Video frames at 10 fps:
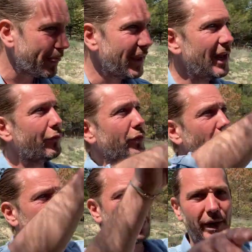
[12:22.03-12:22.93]
in front
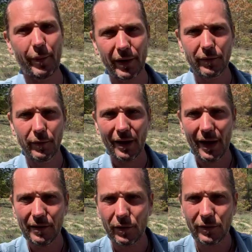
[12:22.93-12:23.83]
of the department,
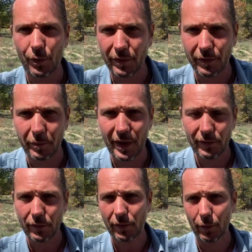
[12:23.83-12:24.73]
esotericism.
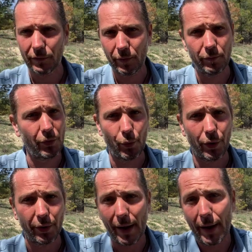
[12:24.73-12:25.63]
Esotericism, the
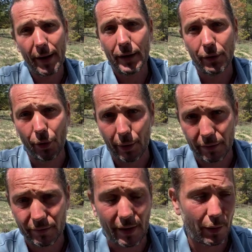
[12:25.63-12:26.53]
word, I ignore
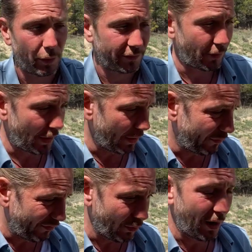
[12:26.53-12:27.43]
it. I was
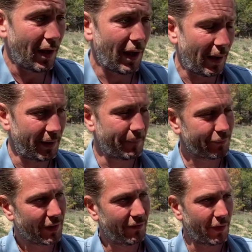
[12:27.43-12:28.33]

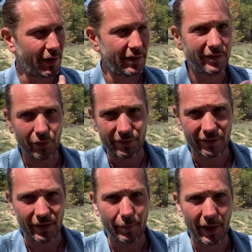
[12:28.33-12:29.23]
very
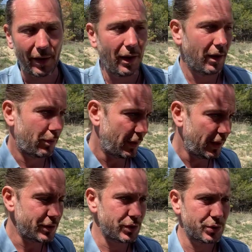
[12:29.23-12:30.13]
interested by
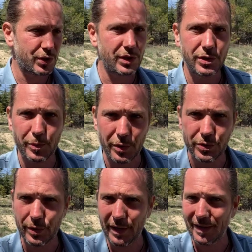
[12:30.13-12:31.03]
religions,
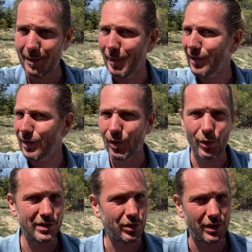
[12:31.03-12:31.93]
spirituality, but no
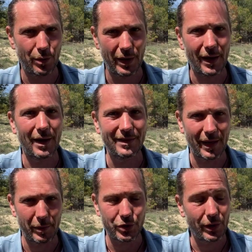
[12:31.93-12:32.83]
esoteric
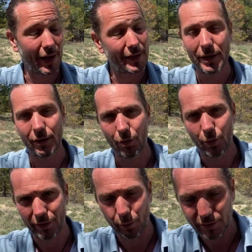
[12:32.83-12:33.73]
dimension. I didn't know
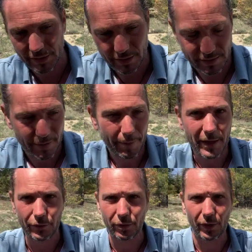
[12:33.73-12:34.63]
what was this
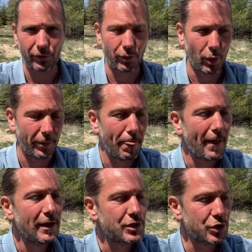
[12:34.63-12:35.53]
in 2001.
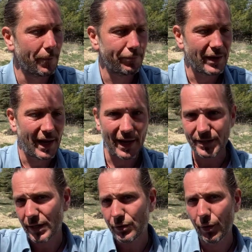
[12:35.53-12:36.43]
So, and I
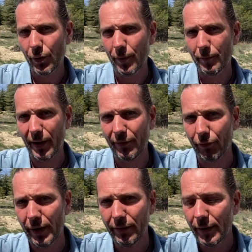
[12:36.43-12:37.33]
said to my
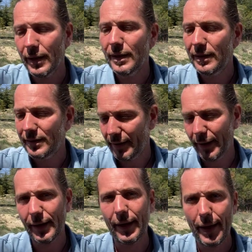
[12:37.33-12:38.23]
friend,
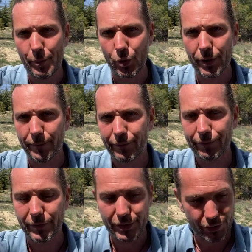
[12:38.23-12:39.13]
take a book.
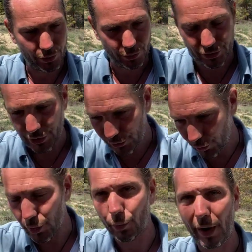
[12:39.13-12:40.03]
So she
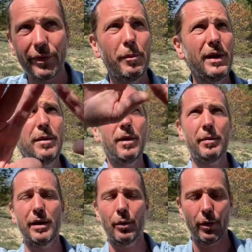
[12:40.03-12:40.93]
took randomly,
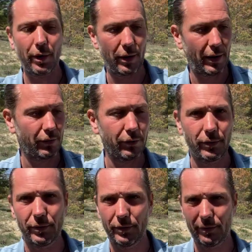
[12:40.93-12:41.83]
maybe they were, I don't know,
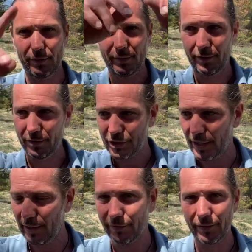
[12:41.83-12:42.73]
on the
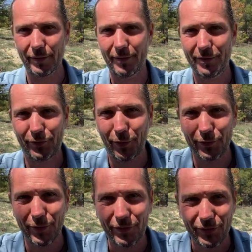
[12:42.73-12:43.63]
shelf,
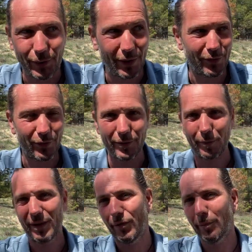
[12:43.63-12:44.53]
200, 300,
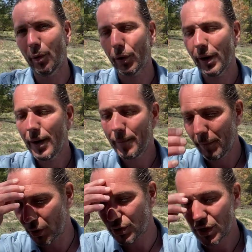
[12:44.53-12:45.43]
even more
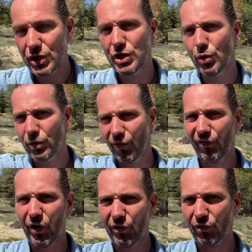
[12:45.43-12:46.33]
books. She took the
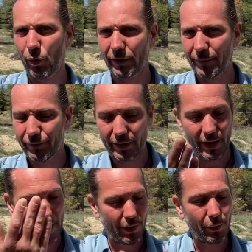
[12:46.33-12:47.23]
first one.
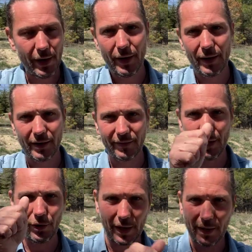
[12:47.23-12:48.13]
I read and I say,
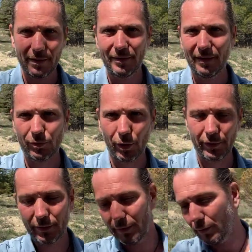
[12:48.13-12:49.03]
okay, this one.
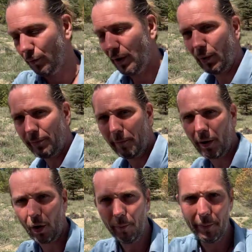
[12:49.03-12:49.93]
We went
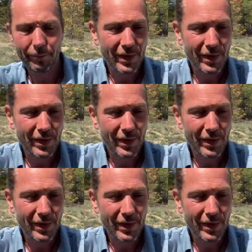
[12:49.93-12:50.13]
home,